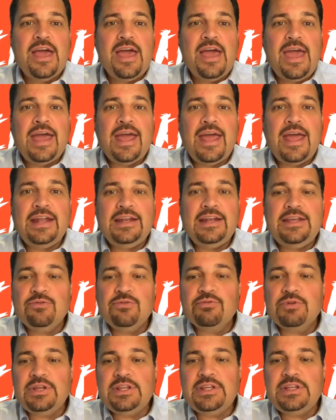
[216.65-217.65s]
and, and he
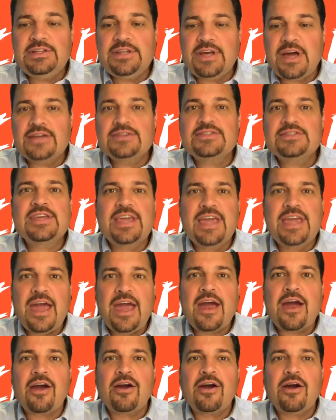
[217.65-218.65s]
really does
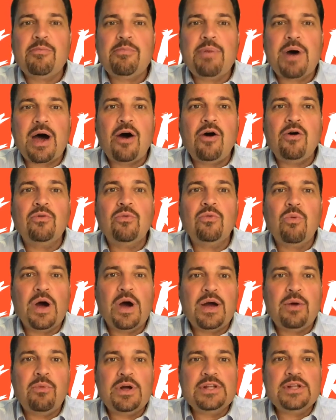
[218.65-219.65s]
care about
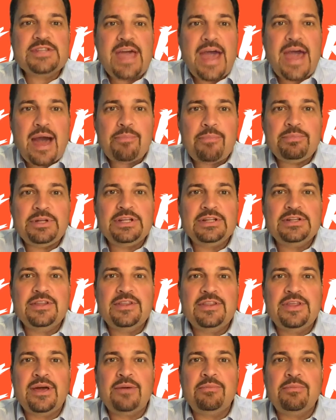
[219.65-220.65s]
what, what's happening to
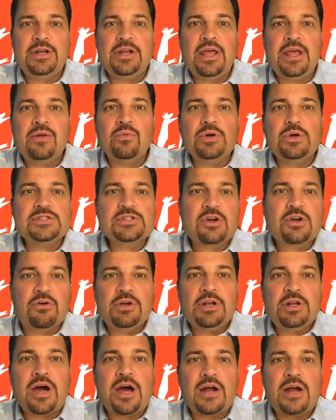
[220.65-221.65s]
them and, and what's
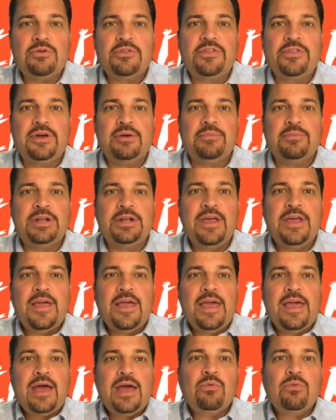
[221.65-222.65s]
going on with them them and,
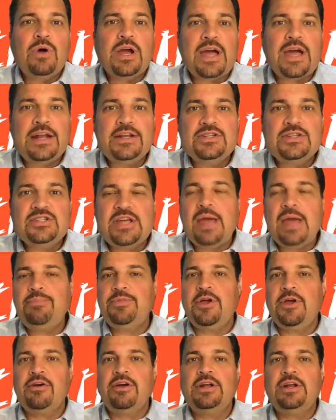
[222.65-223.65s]
and what kind of shape
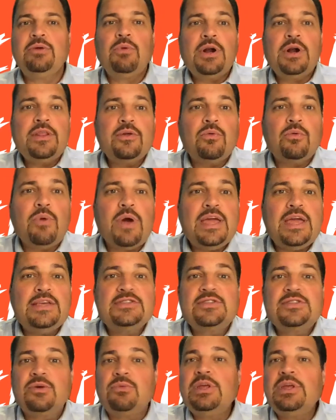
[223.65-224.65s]
they're in. And one of the
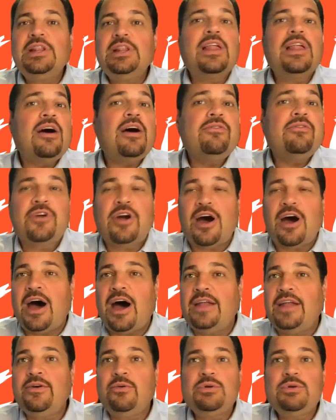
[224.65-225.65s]
ways that we love
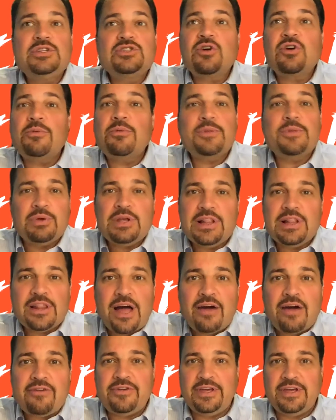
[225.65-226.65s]
God, that we show Him that we
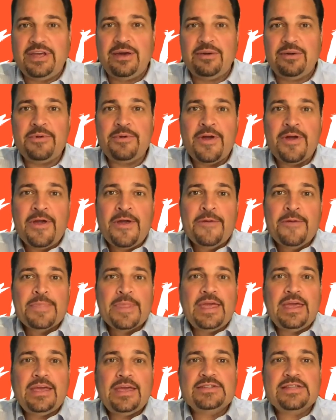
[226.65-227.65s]
love Him,
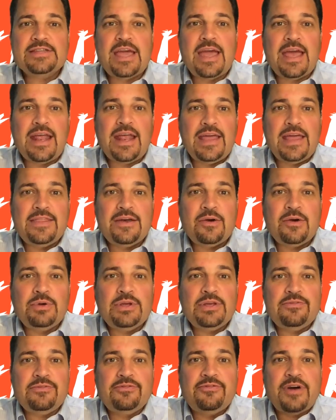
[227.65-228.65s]
is and, and that
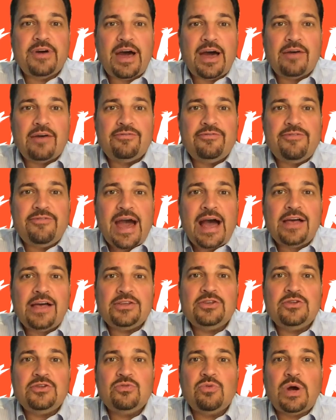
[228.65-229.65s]
we uh,
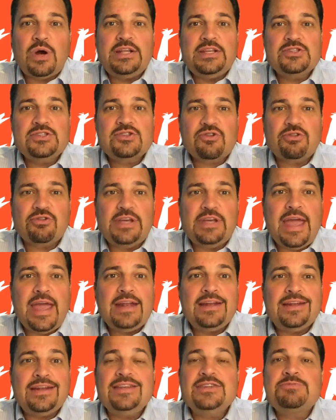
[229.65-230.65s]
value what He's
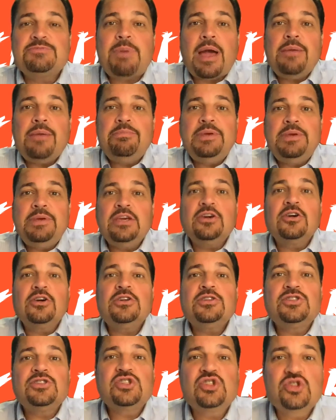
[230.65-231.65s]
created, is by being
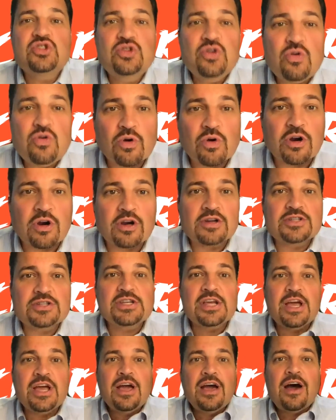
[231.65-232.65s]
good stewards
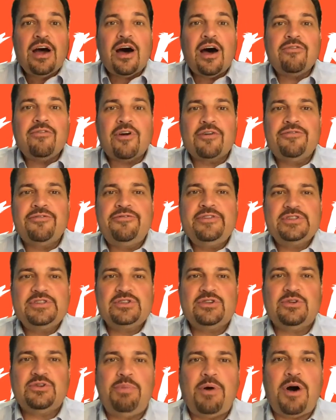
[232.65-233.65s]
of our
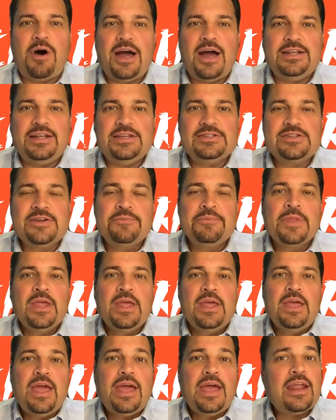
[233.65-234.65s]
physical bodies.
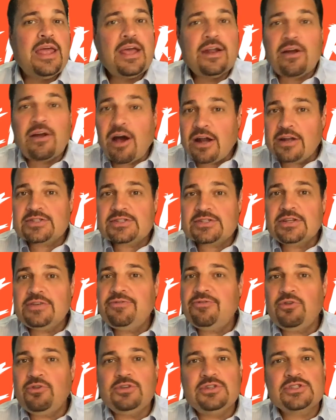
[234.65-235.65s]
And, and honestly,
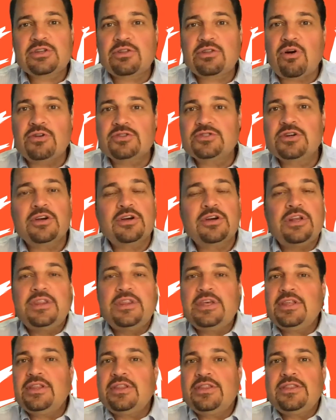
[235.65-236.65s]
full disclosure,
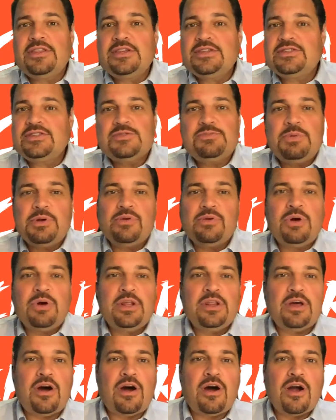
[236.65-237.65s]
th- this has been one
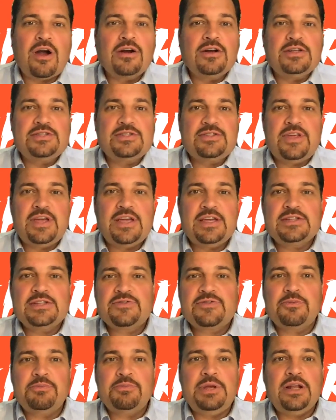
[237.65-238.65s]
of the hardest things
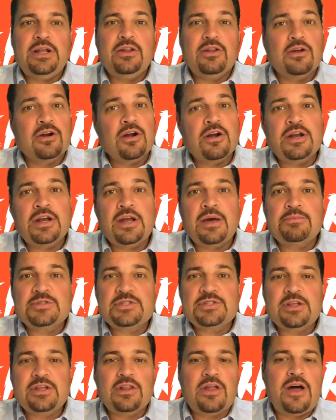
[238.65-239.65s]
for me to learn, and I'm
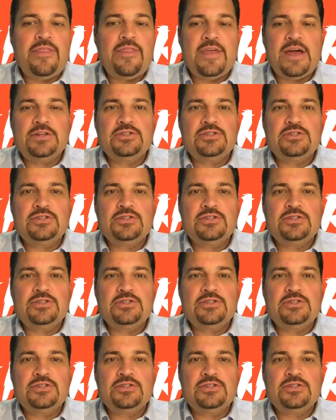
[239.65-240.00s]
still on that